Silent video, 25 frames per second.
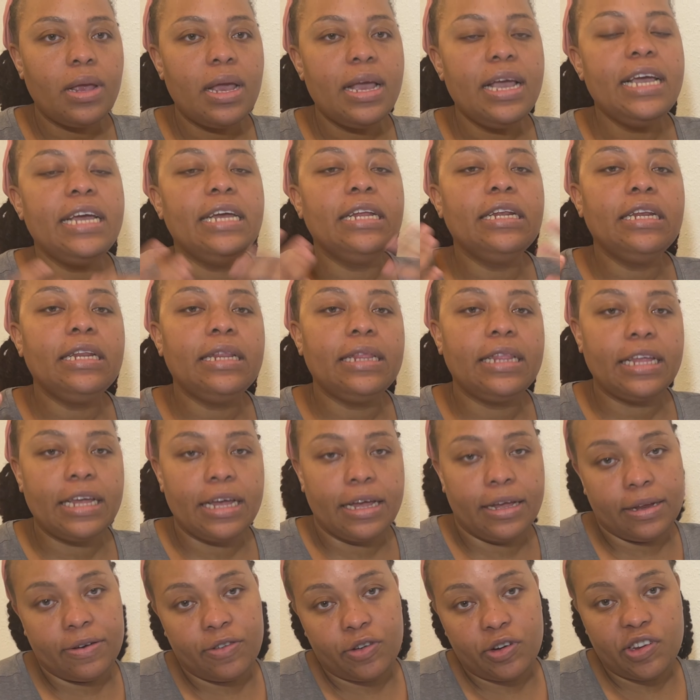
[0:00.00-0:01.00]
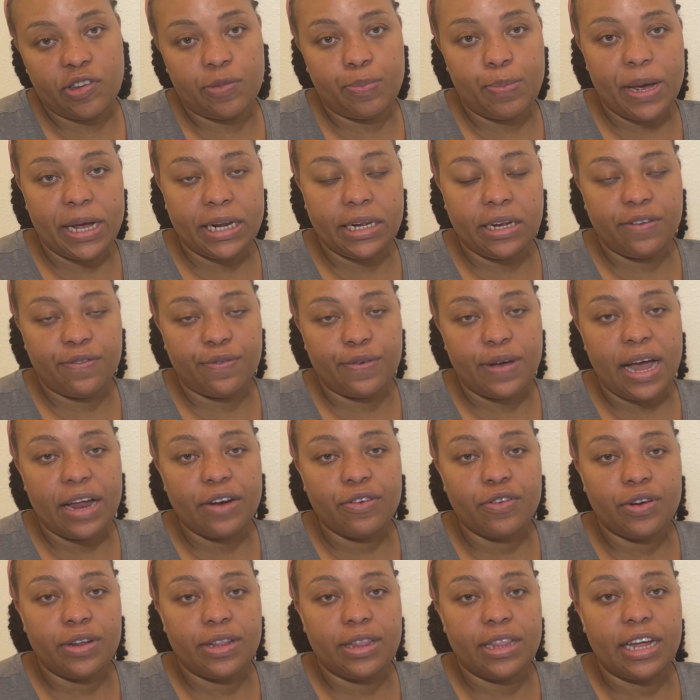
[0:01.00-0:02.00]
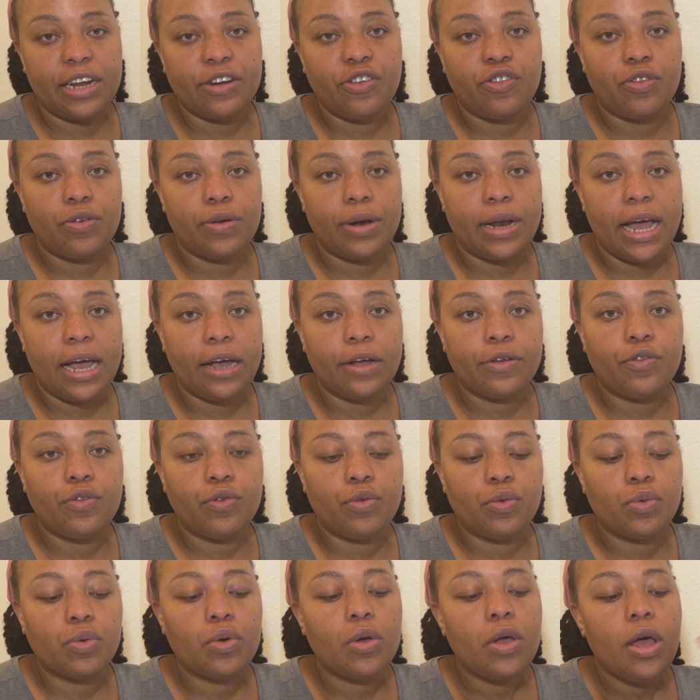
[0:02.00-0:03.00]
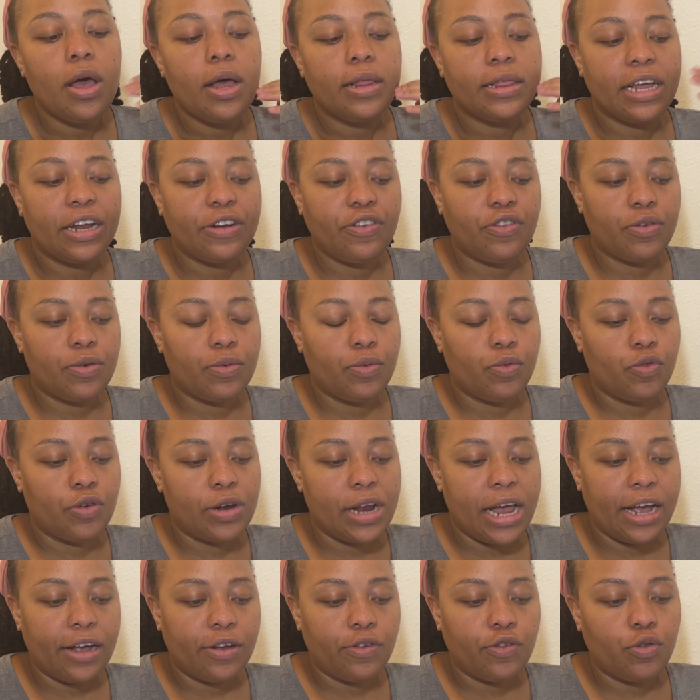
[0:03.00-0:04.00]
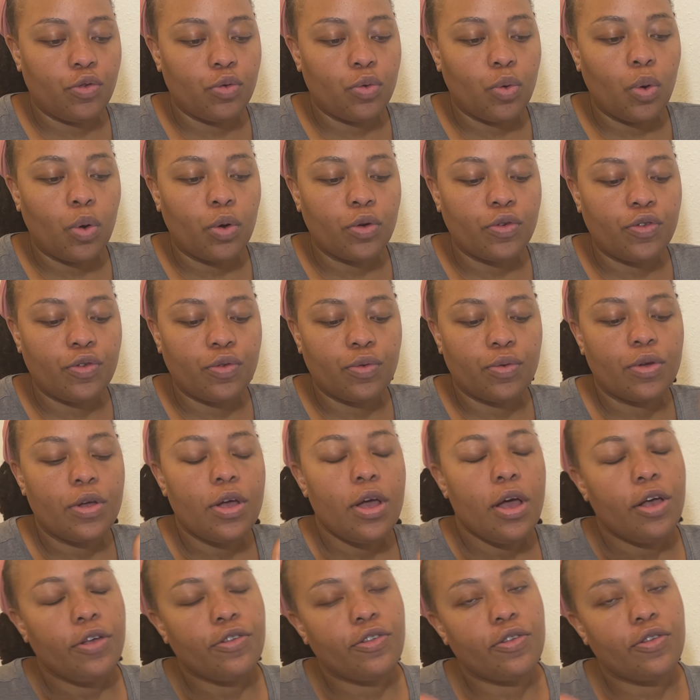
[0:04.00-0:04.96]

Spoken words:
in the respective country that you'd like to go to.